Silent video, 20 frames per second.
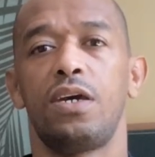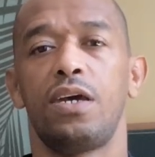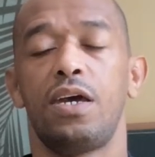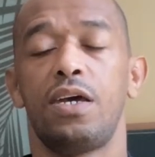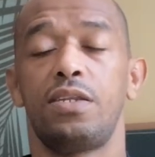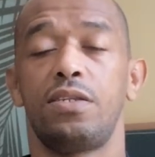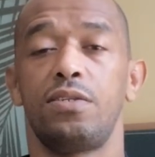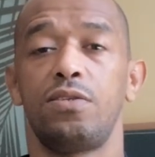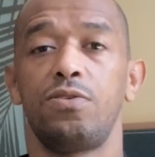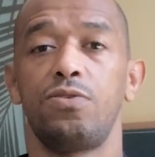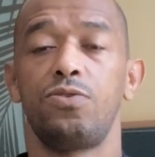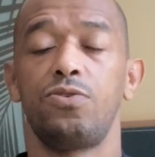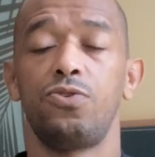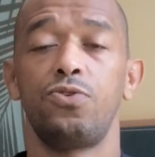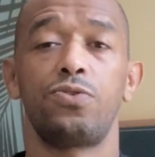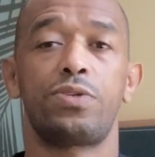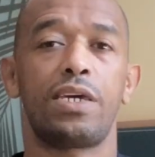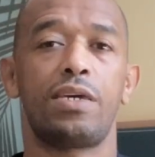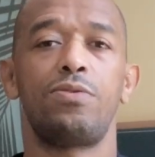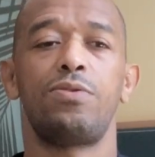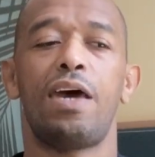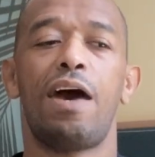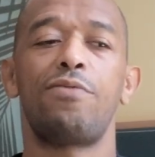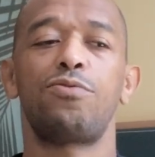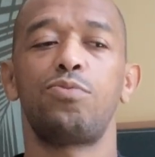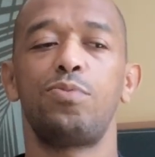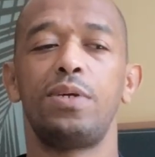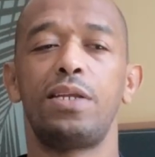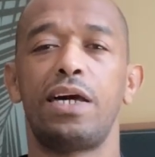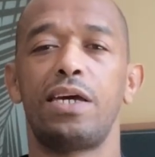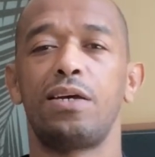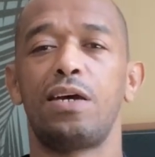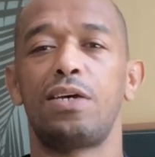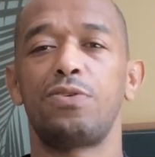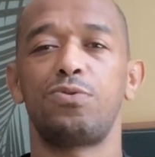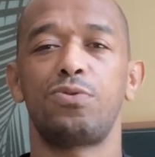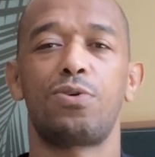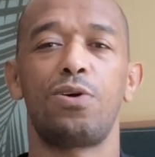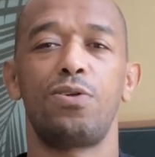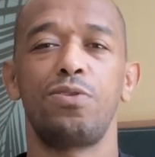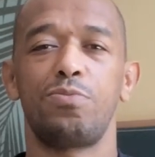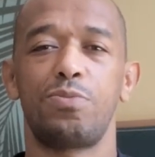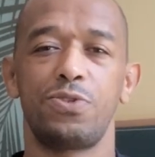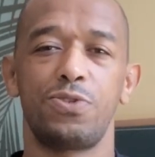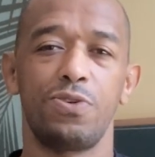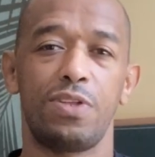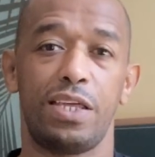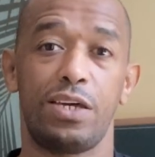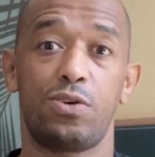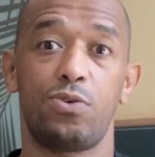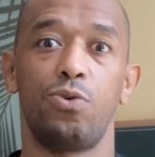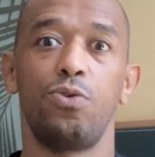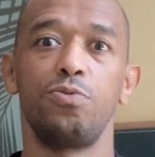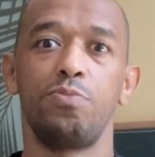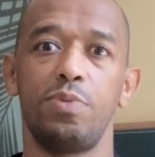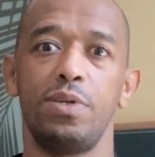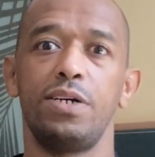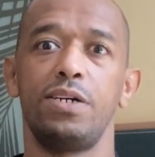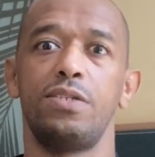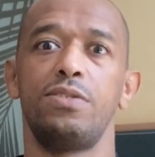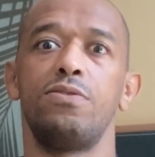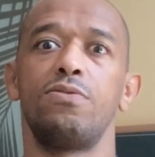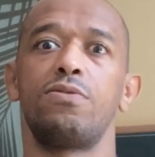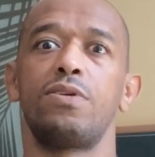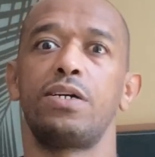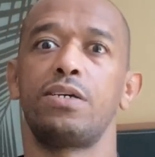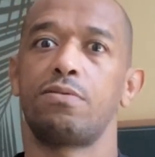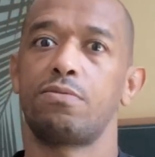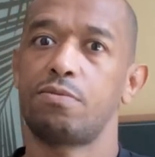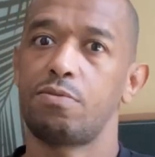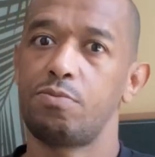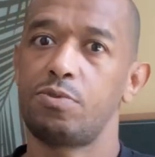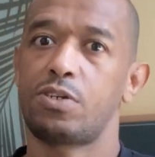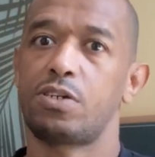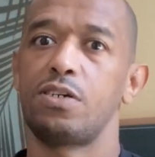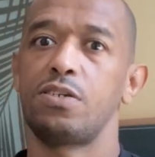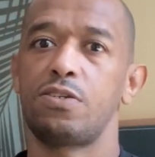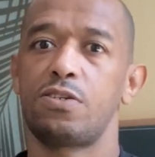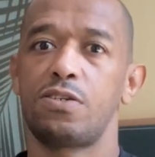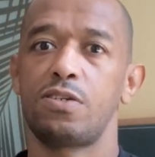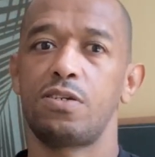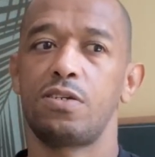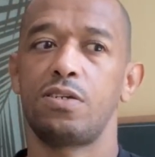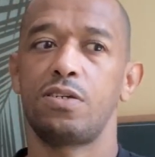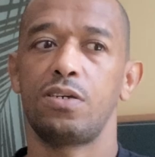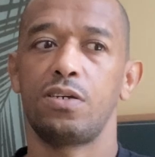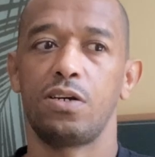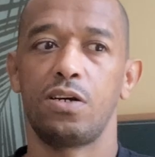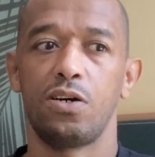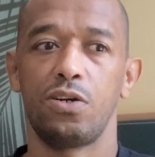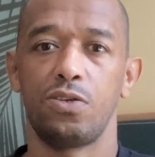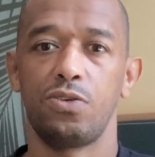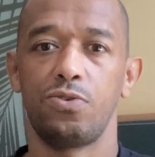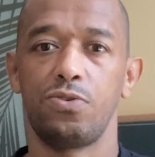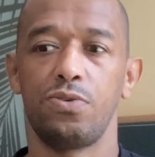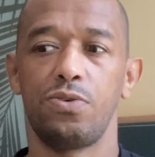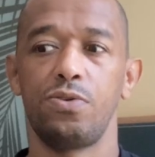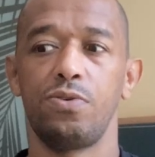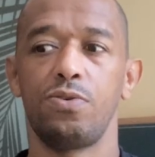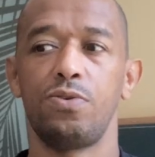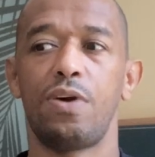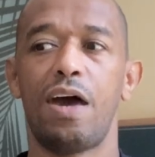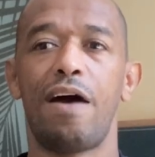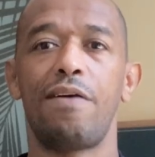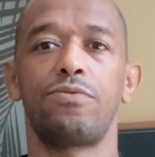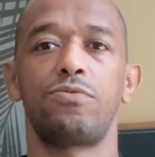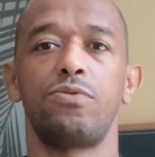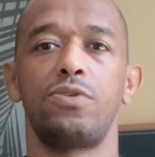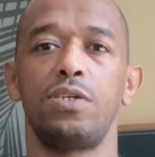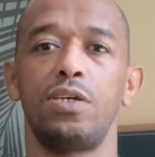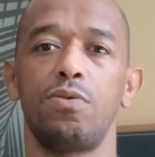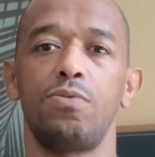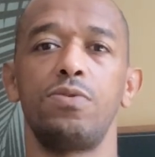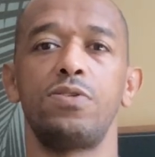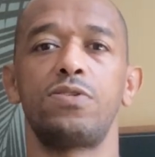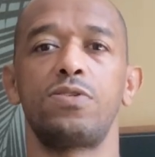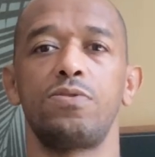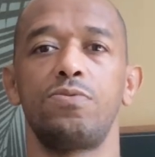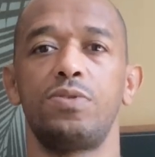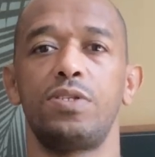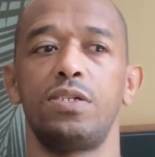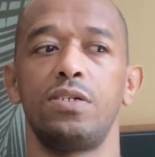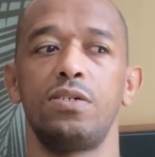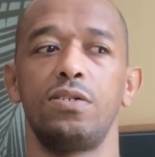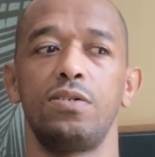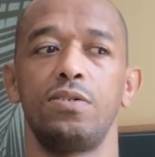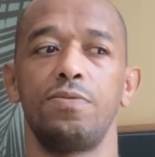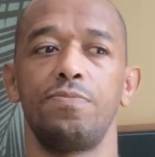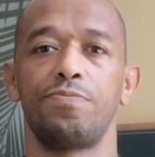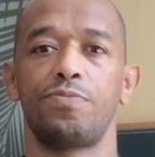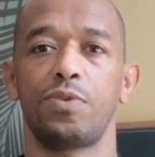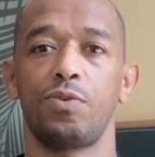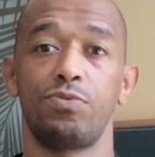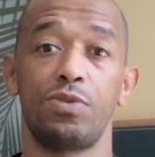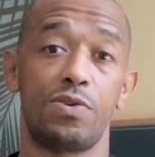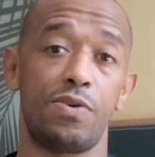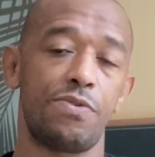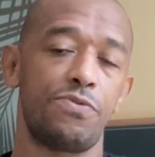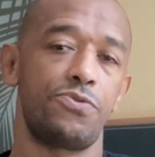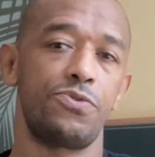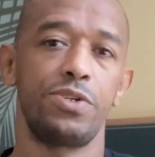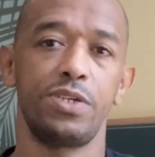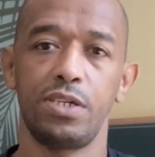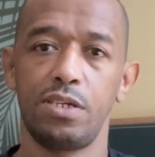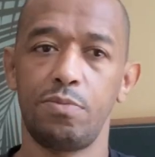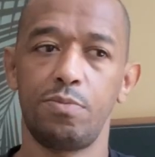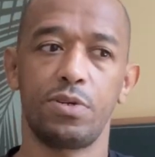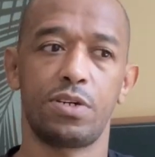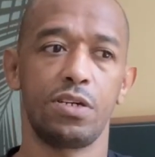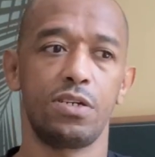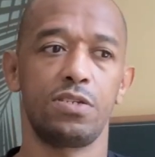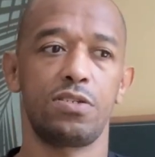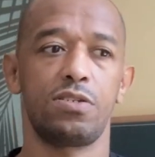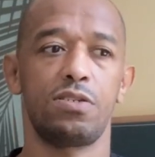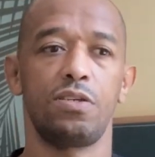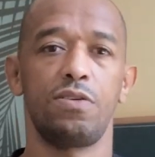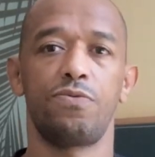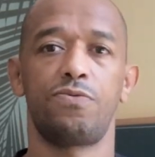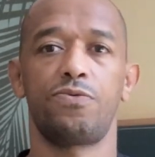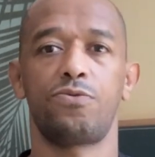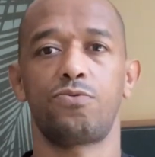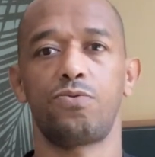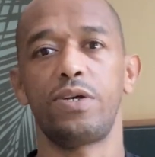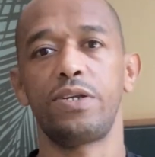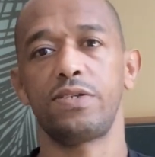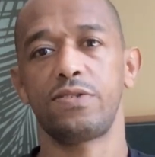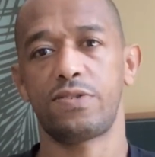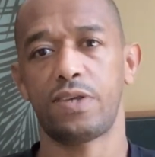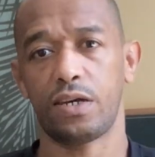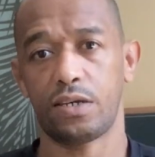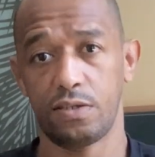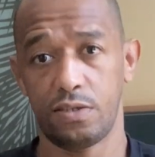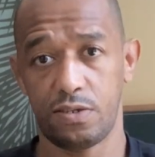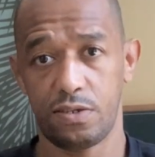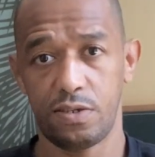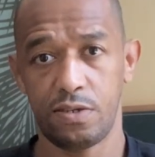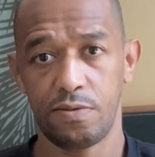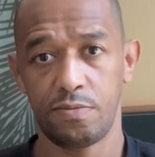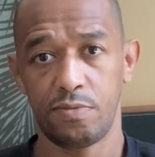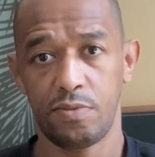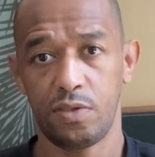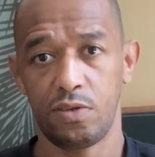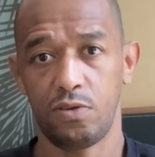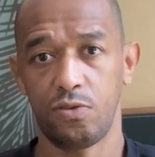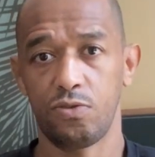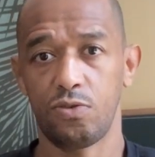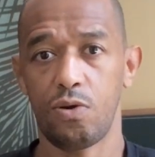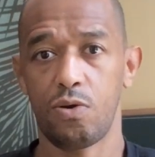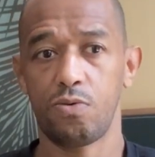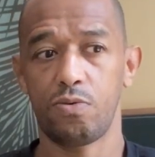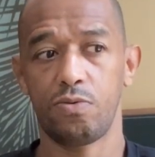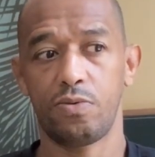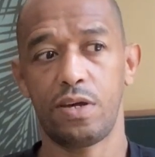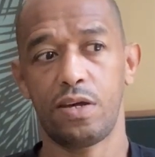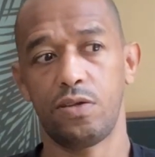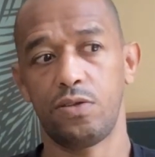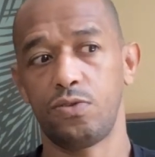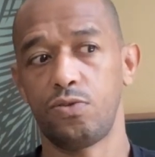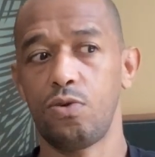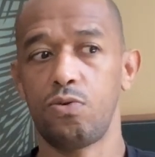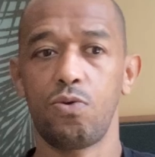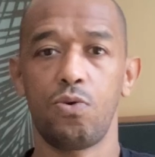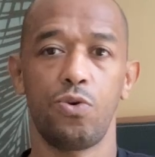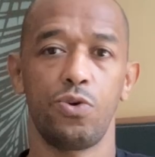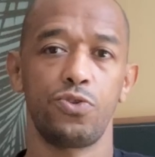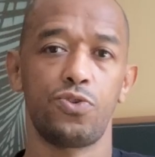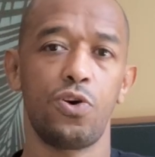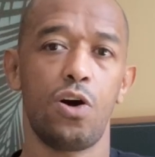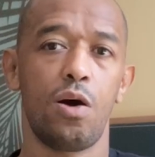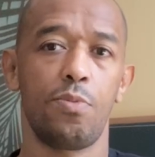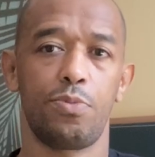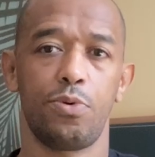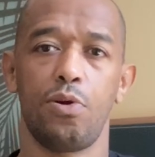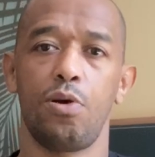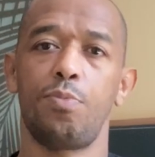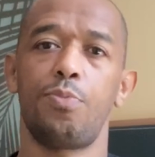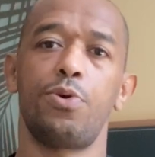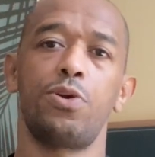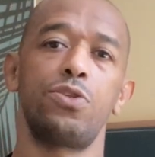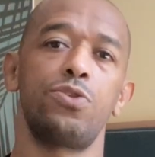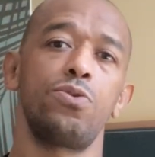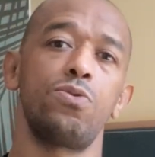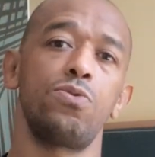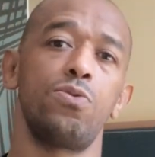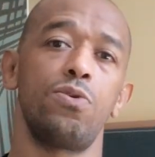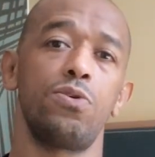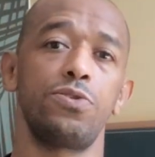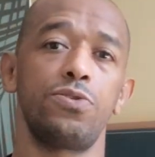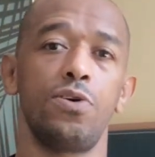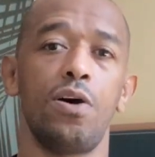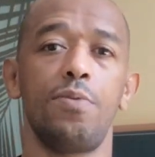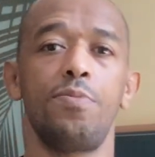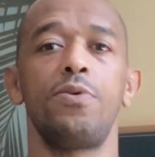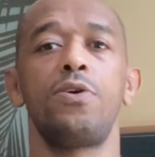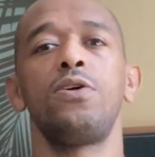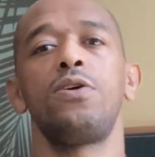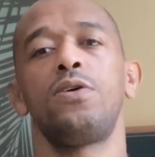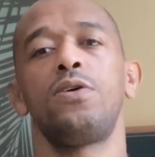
and you have to be like, as you call in Brazil, like cold blood, you know, like, because you have to deal with the referee, because if 20 seconds you don't go on top, your opponent don't go on top,